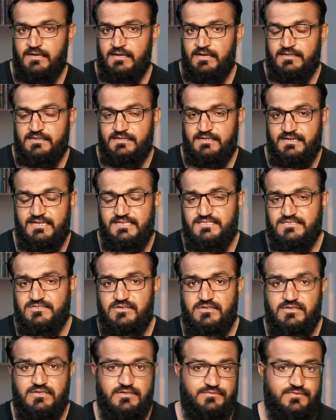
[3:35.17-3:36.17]
The next
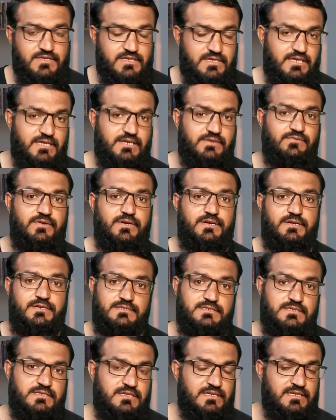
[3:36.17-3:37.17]
kind of the keyword
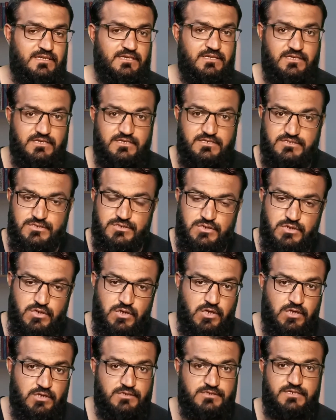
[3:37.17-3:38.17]
is
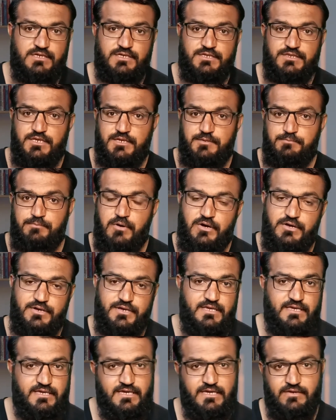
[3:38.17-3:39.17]
called the body
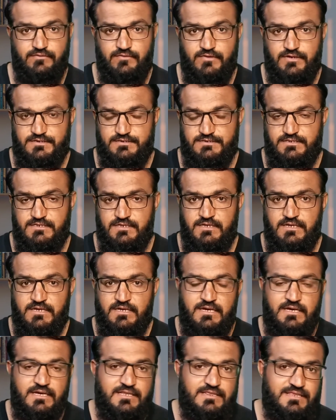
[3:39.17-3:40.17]
keywords.
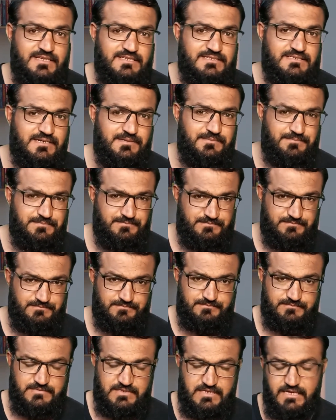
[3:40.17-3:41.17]
These are
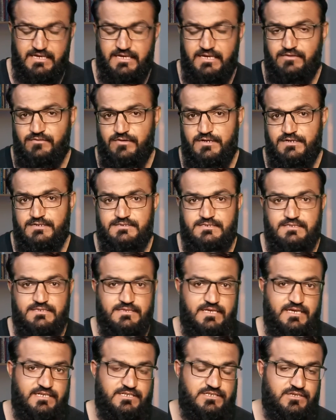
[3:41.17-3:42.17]
keywords
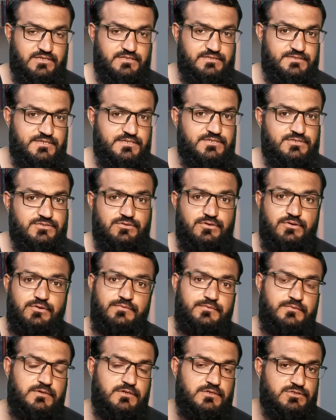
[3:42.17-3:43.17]
that consist of
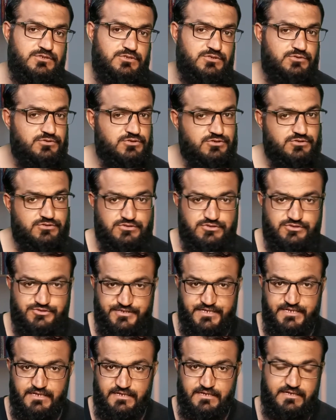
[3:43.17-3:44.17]
two to
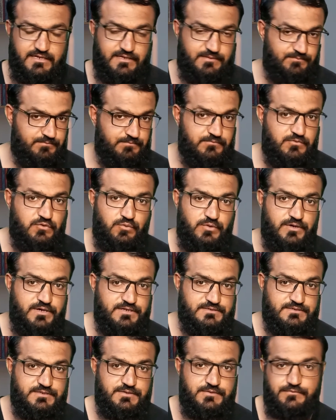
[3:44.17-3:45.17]
three
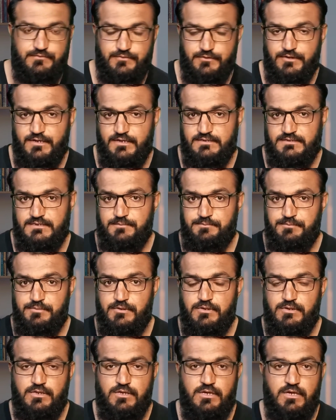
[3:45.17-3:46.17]
words. For
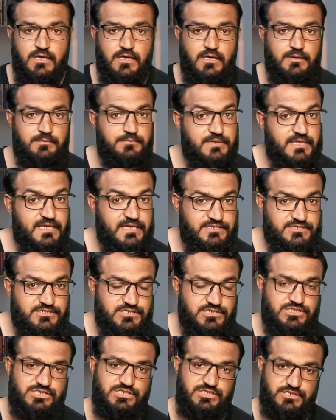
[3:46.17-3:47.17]
example, black
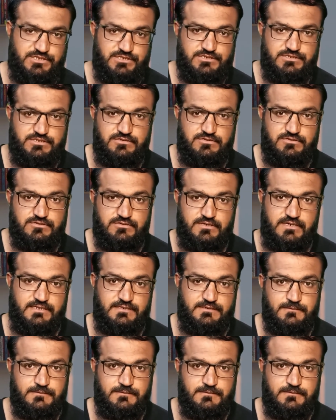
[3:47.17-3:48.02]
t-shirt, right?